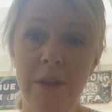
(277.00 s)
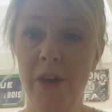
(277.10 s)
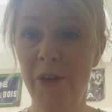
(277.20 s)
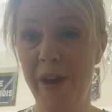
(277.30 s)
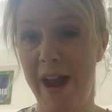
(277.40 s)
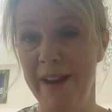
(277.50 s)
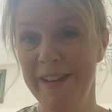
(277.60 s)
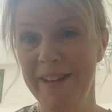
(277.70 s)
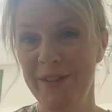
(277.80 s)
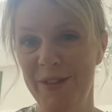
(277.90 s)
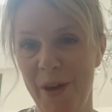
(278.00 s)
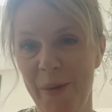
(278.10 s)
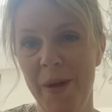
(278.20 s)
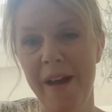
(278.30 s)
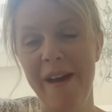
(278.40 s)
Okay,
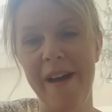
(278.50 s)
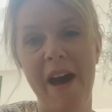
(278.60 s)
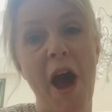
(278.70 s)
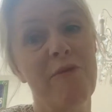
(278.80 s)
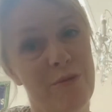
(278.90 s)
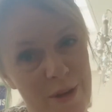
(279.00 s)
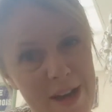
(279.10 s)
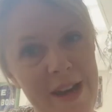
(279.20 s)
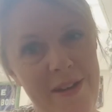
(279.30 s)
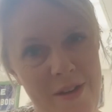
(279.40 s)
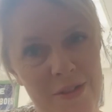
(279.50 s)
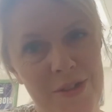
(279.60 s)
so I've really got